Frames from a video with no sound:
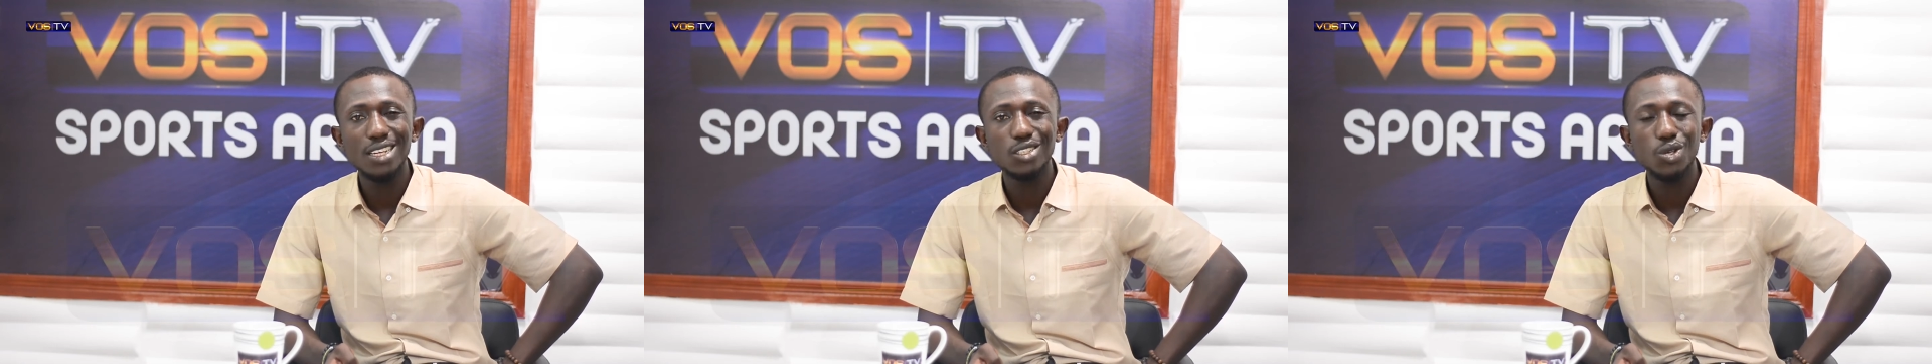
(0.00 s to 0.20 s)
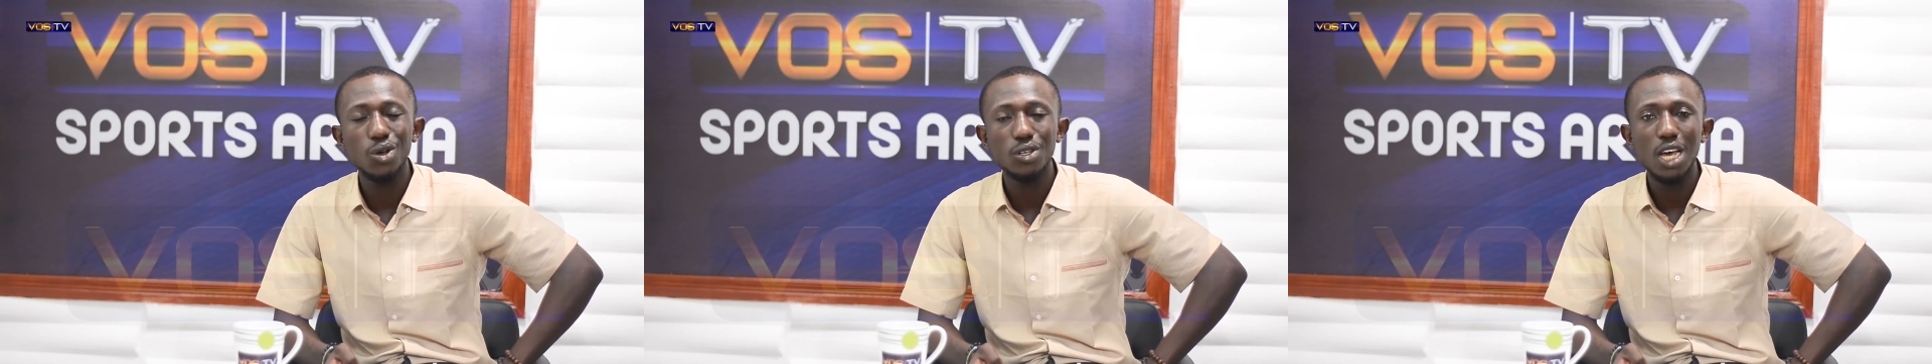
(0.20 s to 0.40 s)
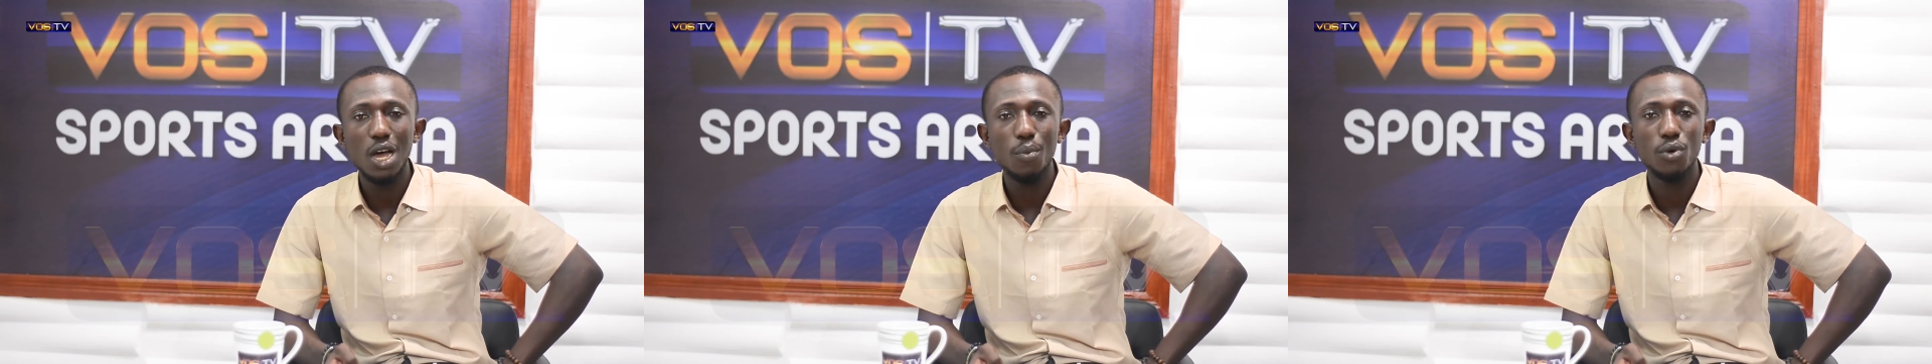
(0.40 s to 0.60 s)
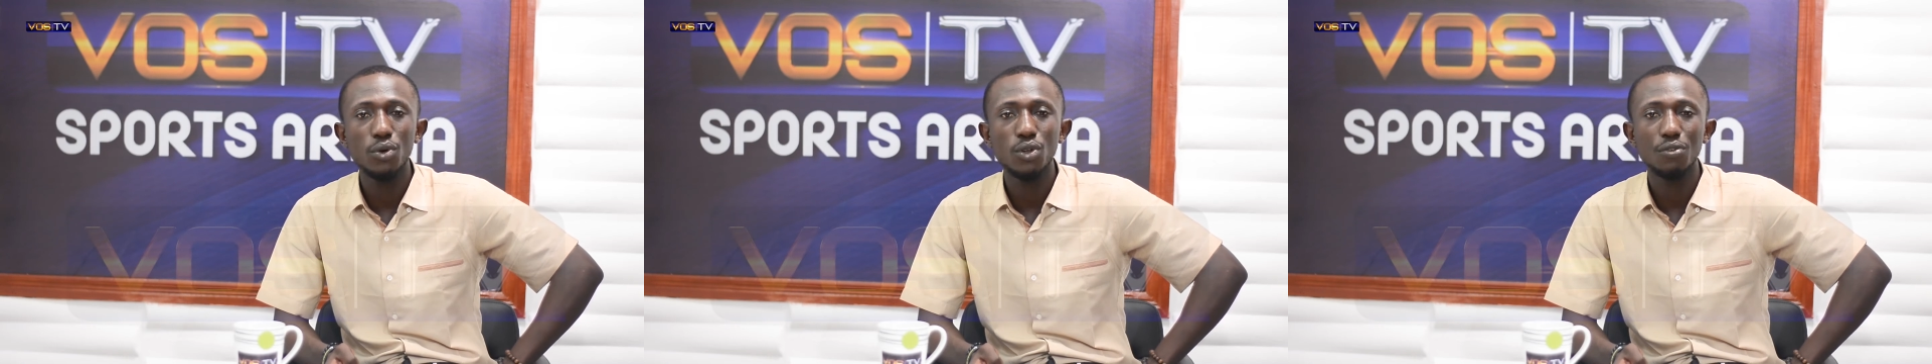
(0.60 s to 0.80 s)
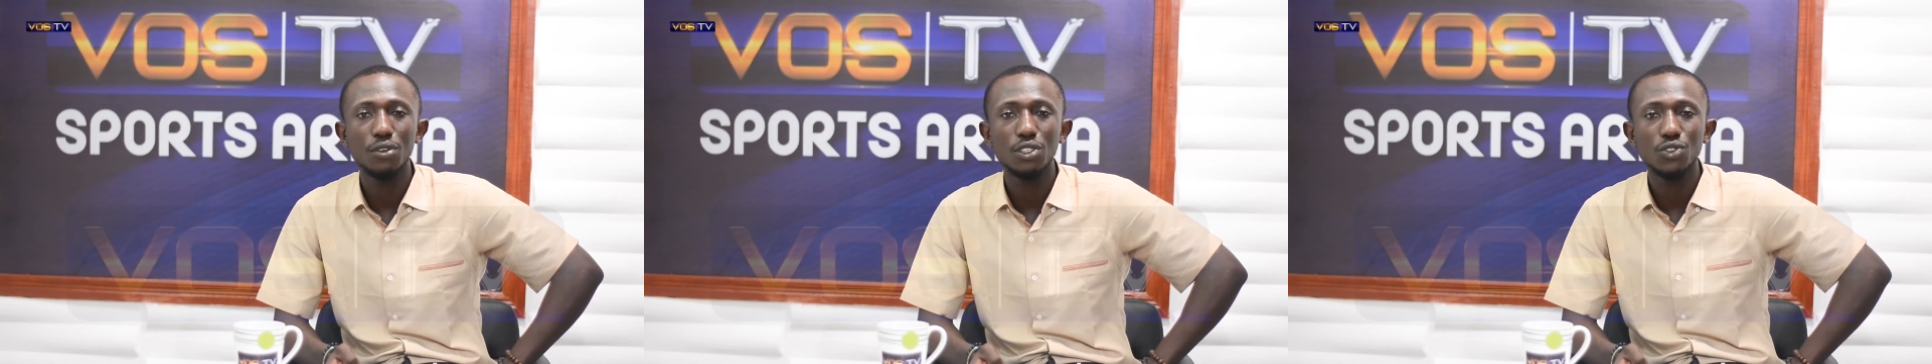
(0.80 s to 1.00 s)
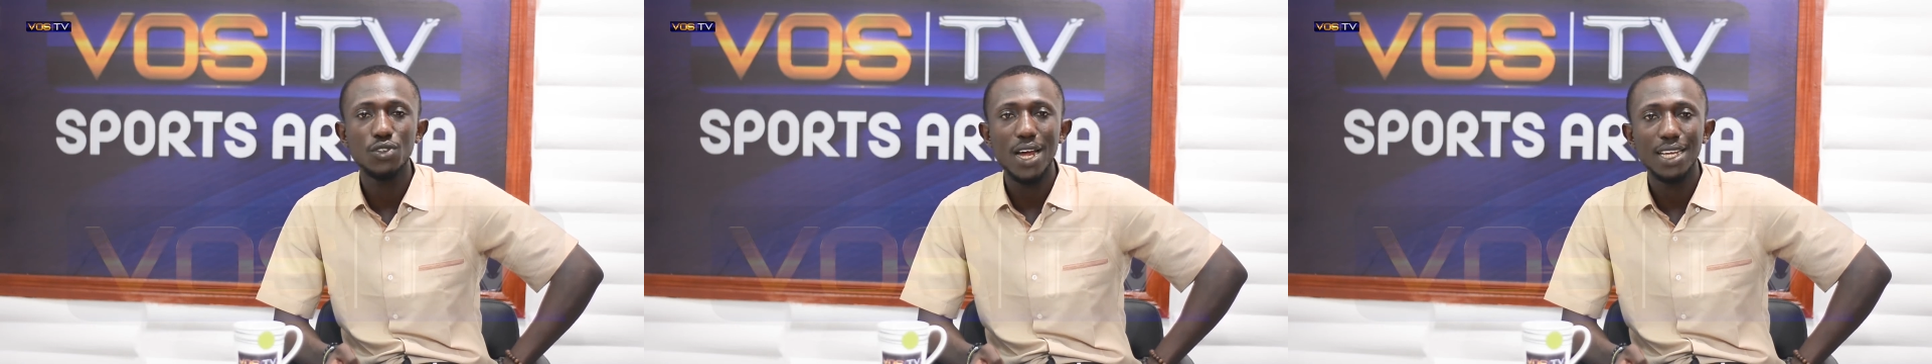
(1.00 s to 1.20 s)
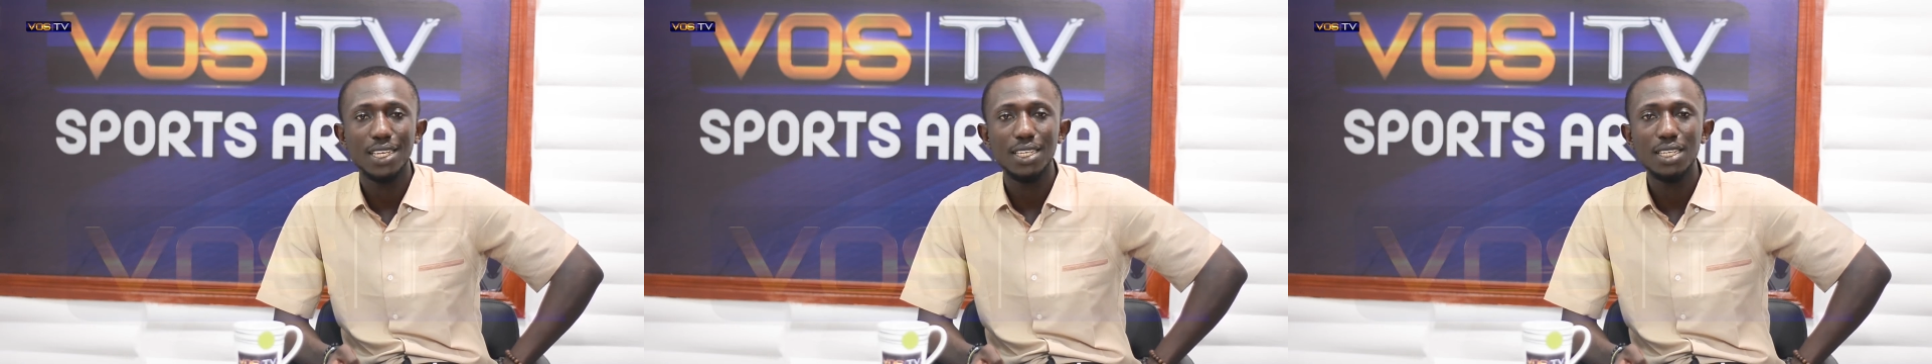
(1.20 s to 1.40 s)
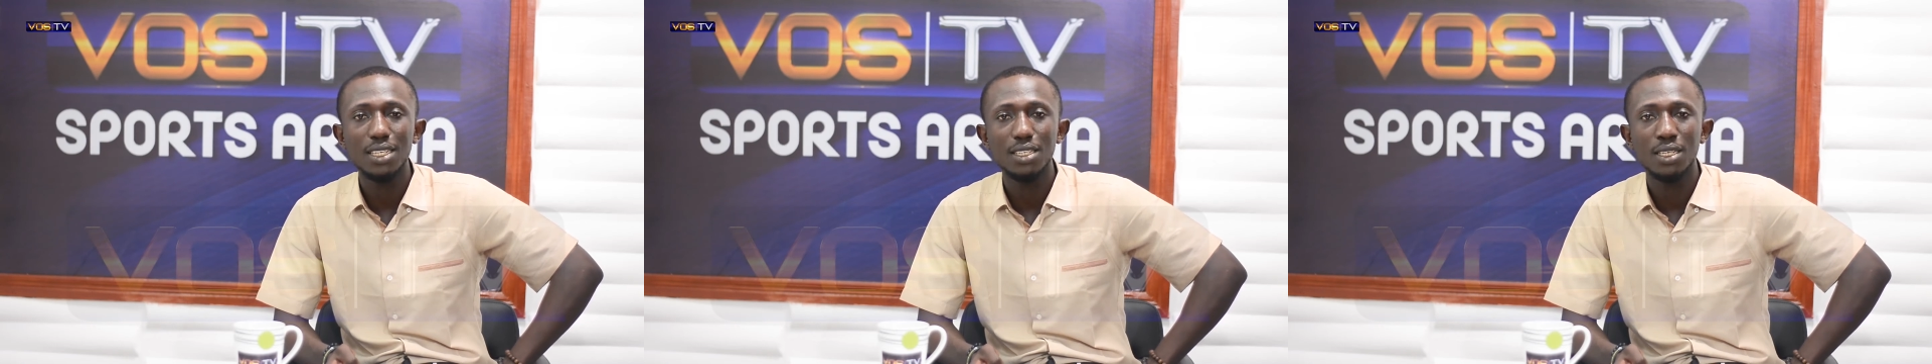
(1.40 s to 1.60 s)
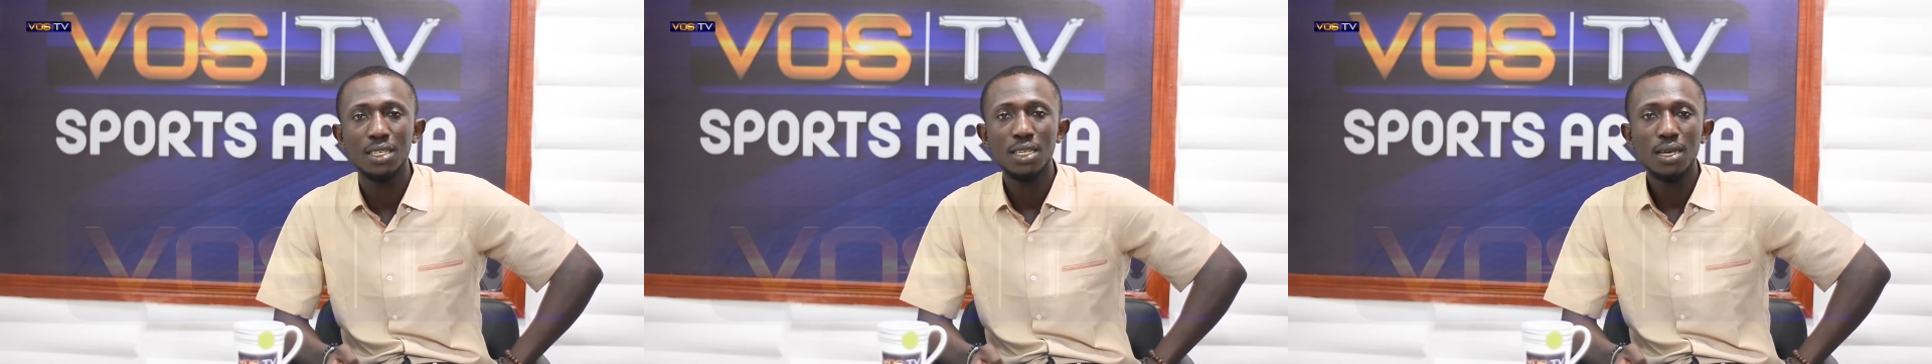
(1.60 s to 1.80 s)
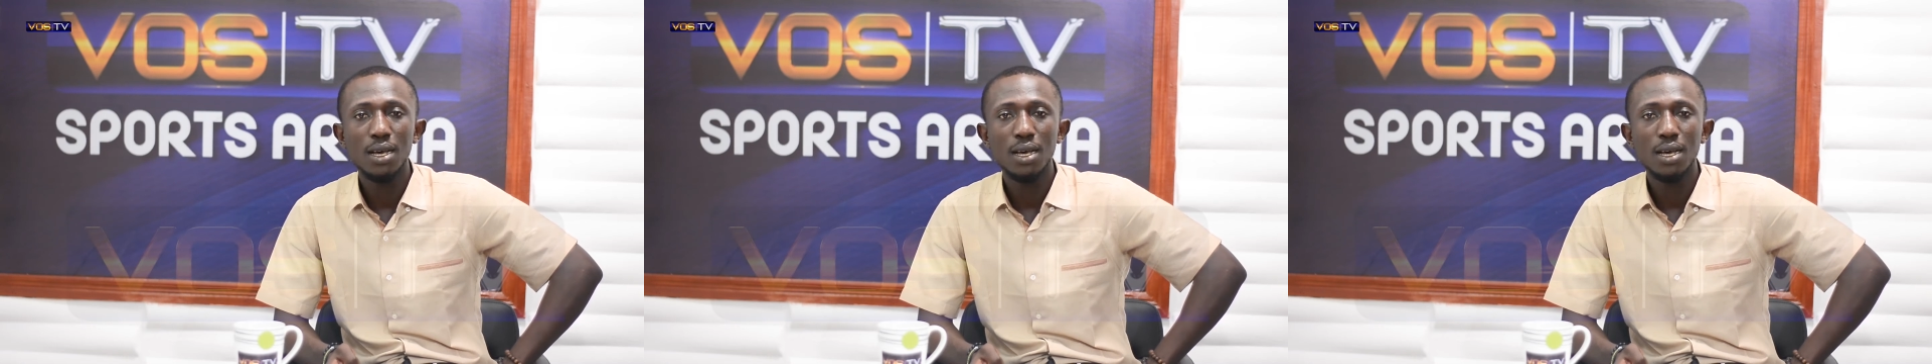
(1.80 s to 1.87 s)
a thunderbolt of a strike in the